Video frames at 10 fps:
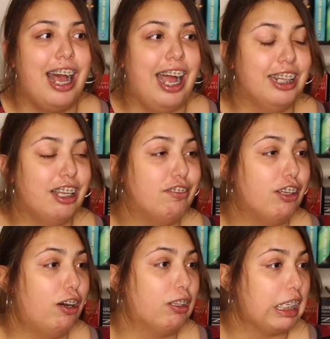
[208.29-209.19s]
I loved
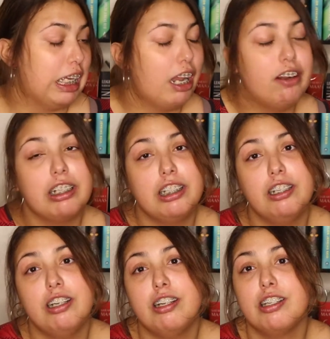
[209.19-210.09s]
all the
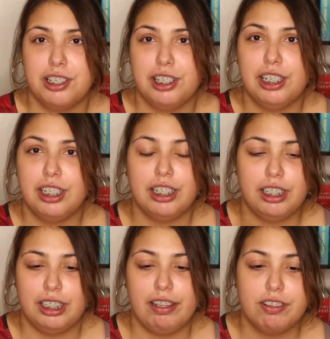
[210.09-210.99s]
characters. She
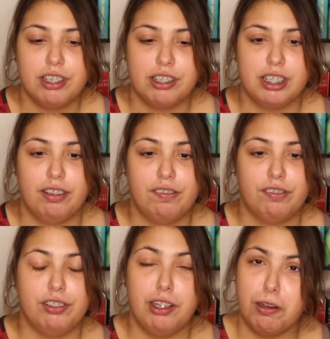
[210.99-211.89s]
leaves
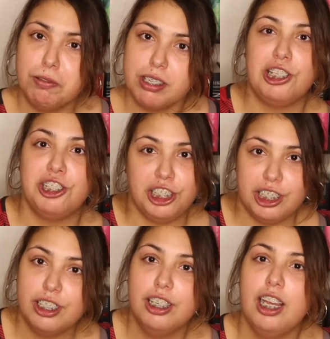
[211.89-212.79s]
herself notes each
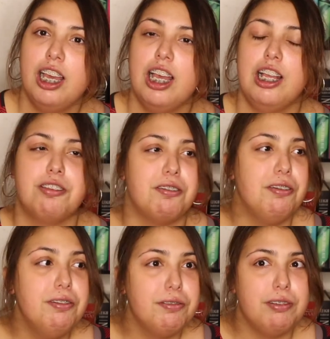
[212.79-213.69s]
year and so
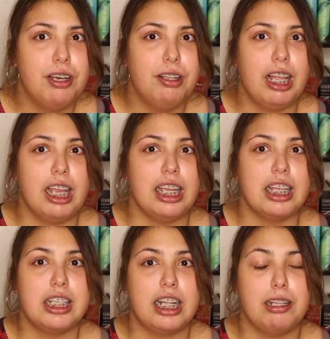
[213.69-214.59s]
you don't know like
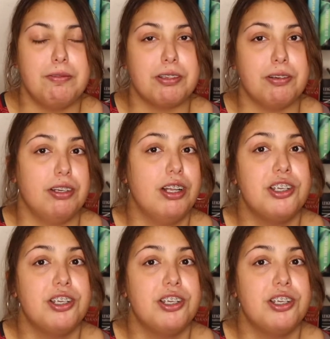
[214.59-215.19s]
exactly what's going on.